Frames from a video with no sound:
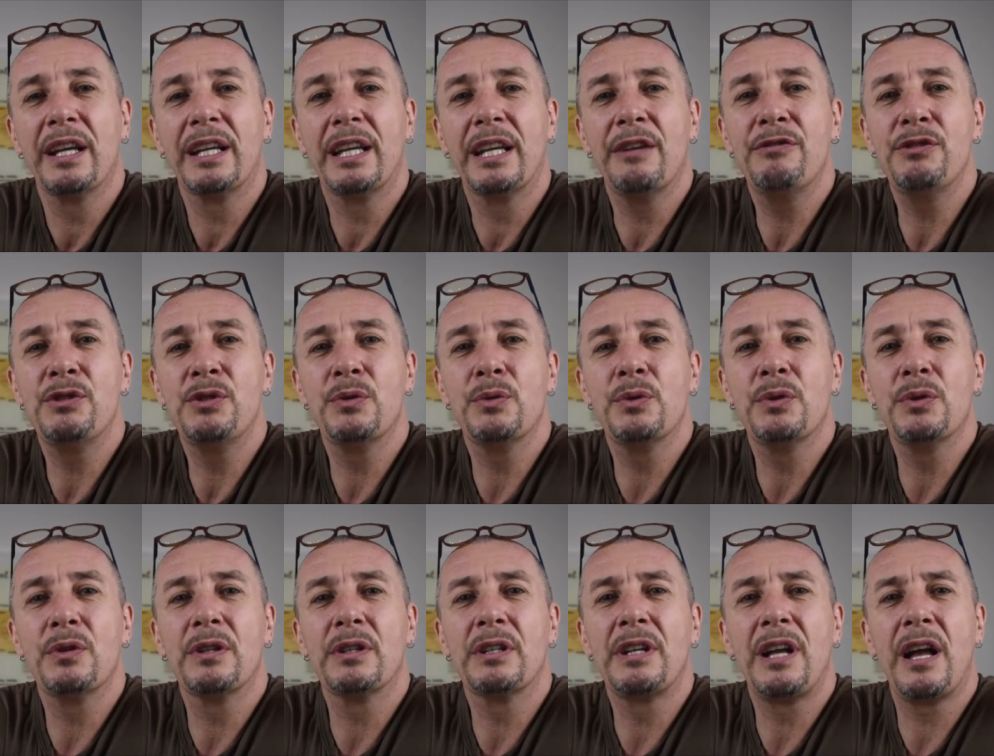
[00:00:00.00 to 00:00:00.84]
gives you
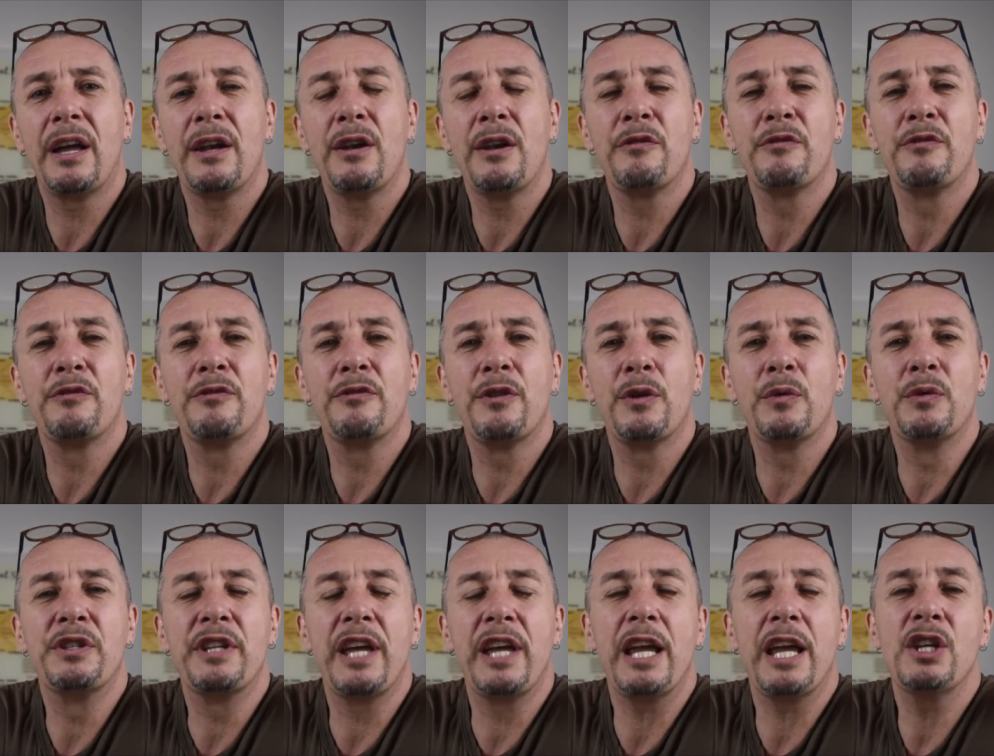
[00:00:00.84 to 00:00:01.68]
a kind of
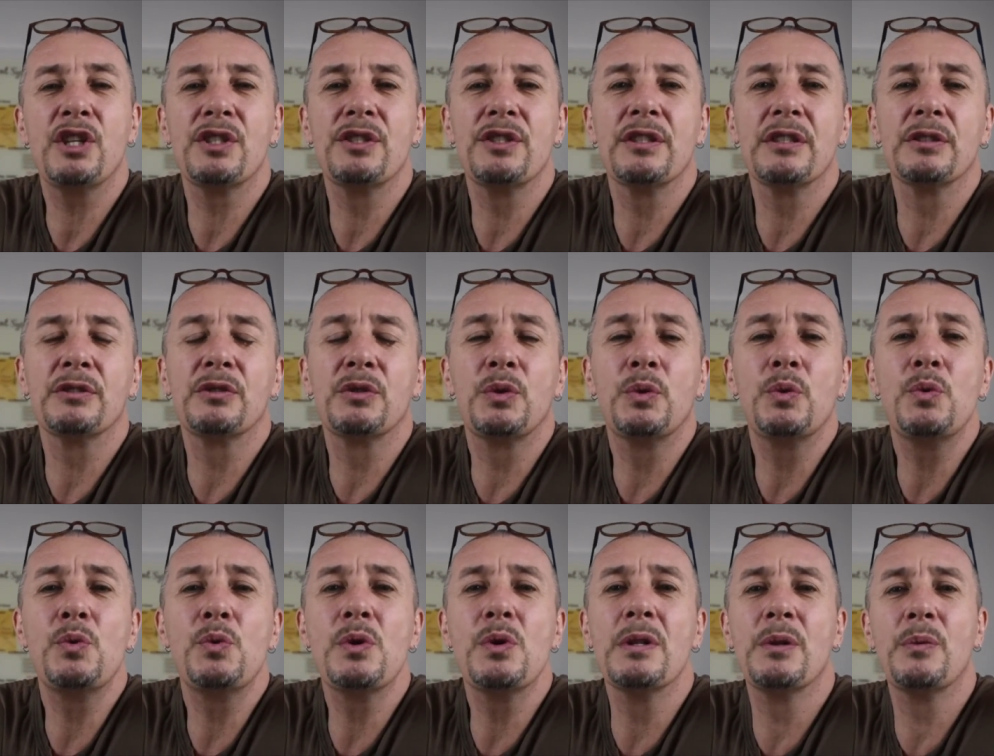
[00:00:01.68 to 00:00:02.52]
foundational
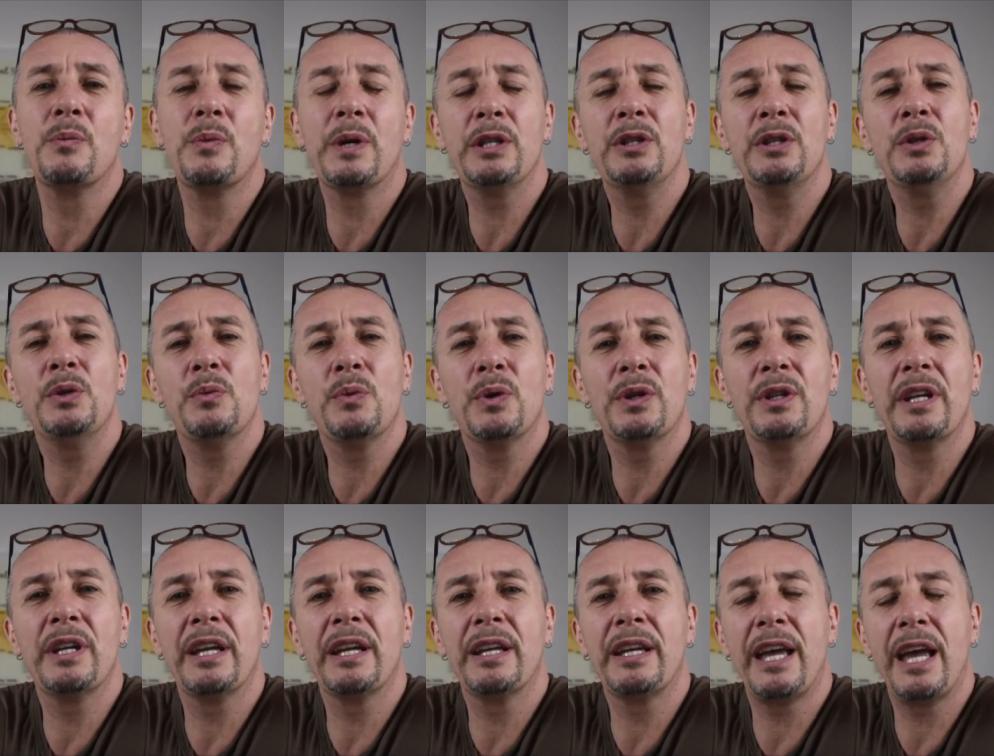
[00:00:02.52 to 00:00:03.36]
tool when you want
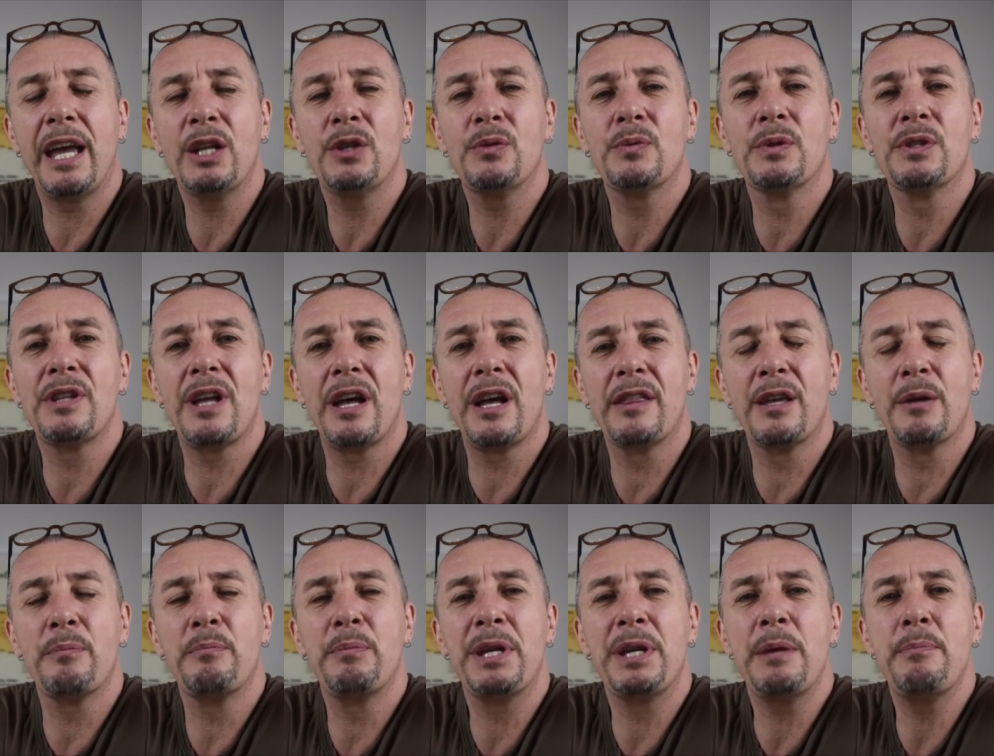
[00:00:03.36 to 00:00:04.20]
to engage with
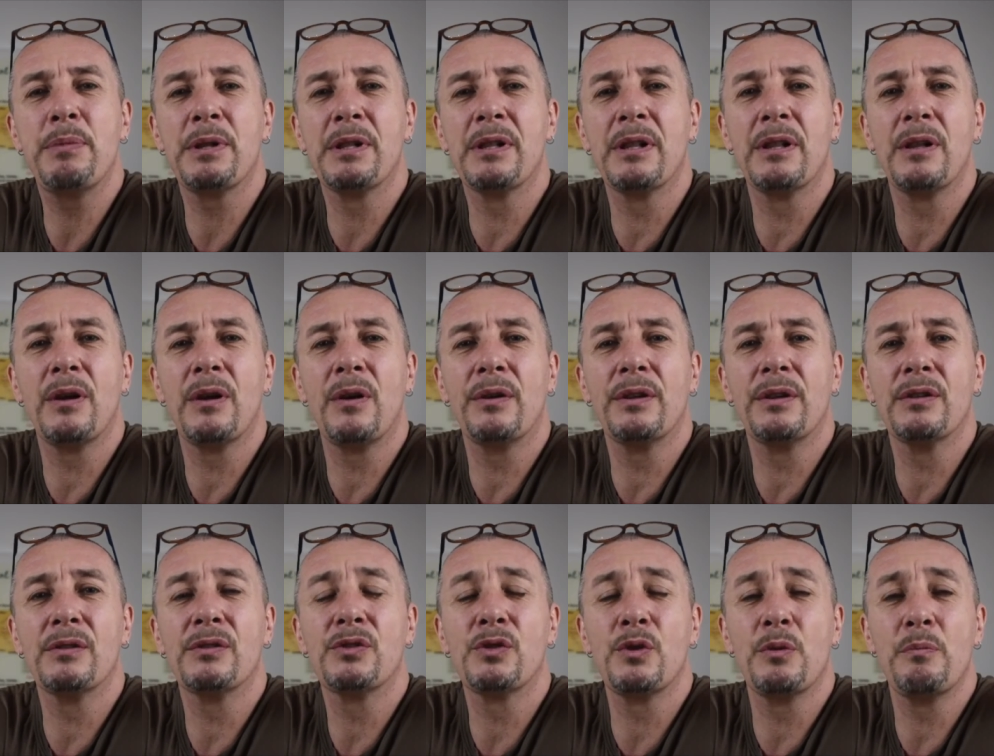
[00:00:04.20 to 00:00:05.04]
other people
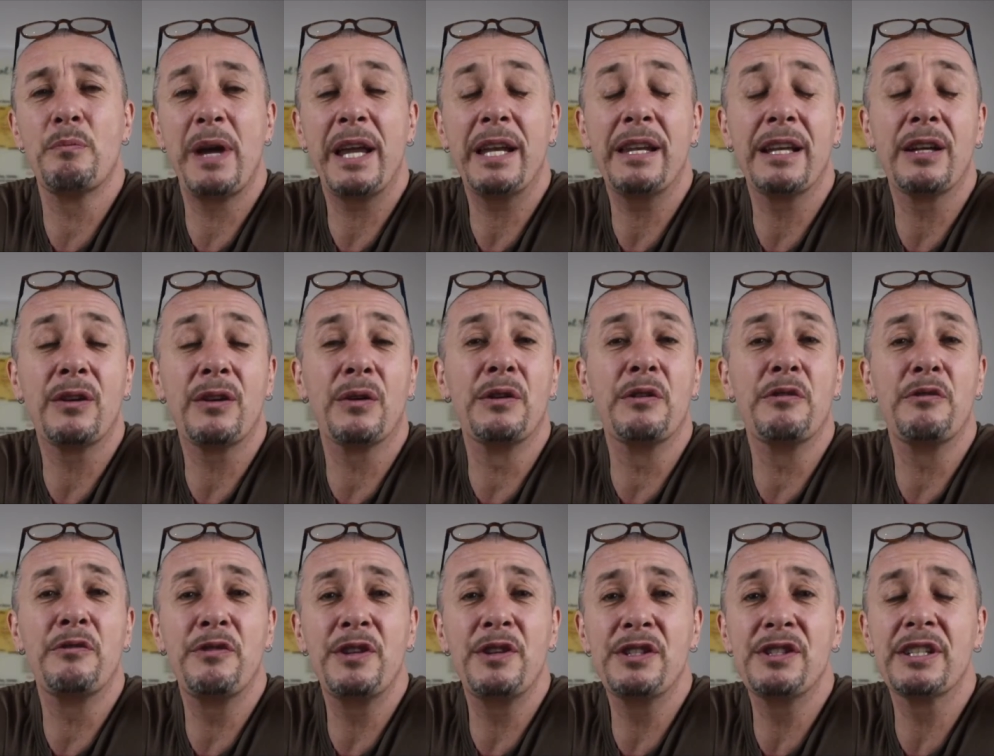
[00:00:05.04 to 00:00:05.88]
on a somatic, on a
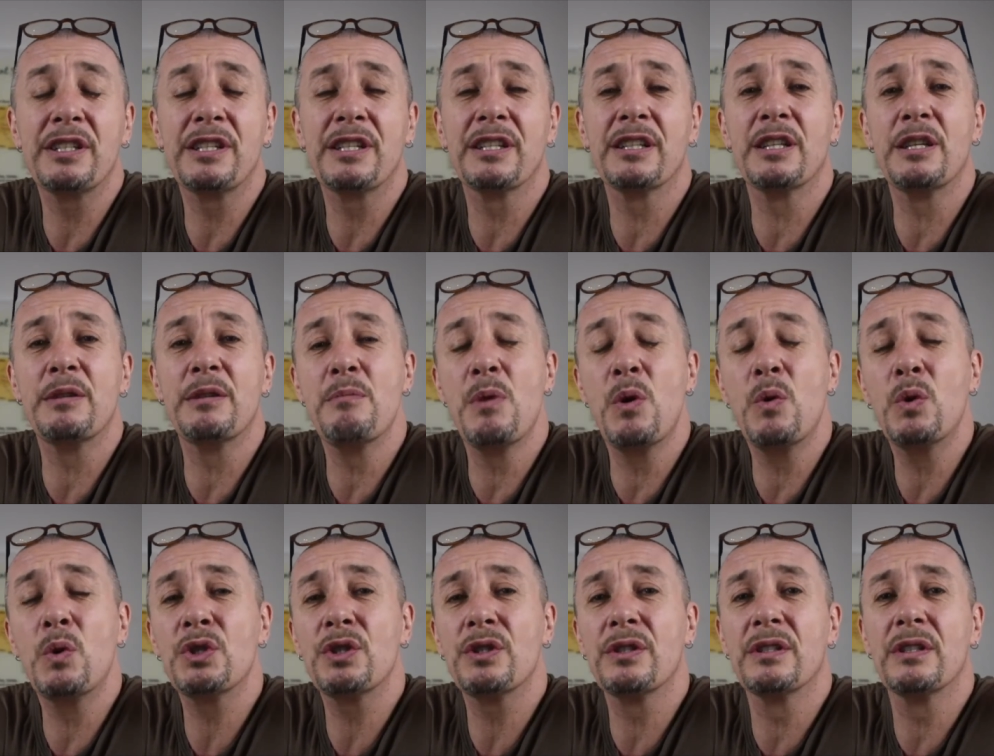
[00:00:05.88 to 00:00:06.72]
physical,
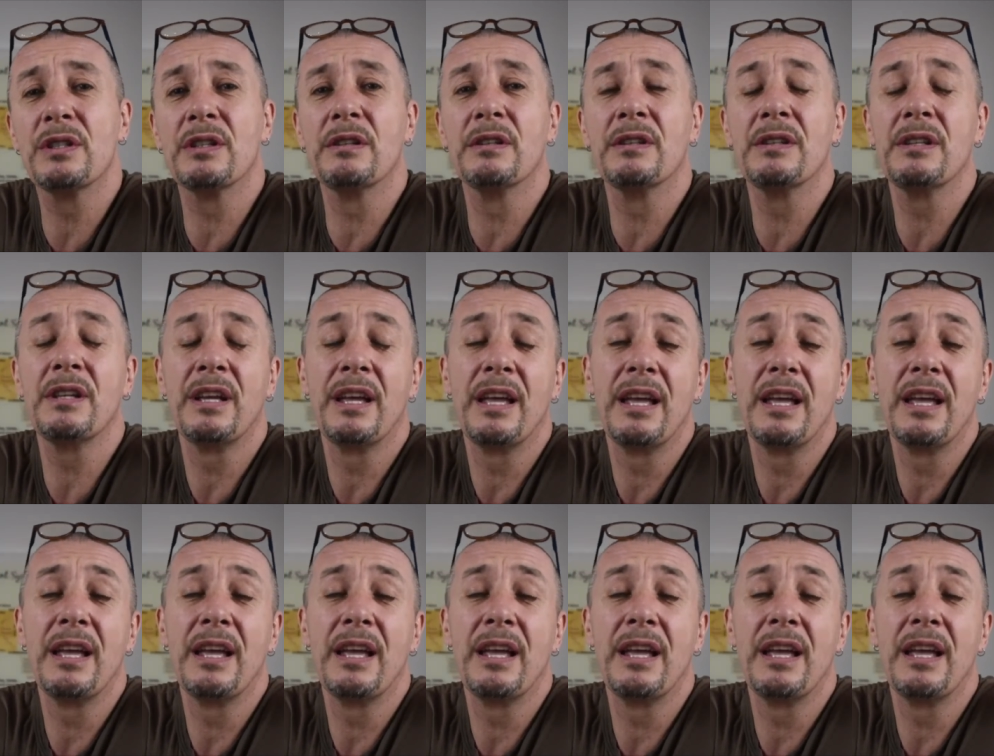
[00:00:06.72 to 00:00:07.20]
emotional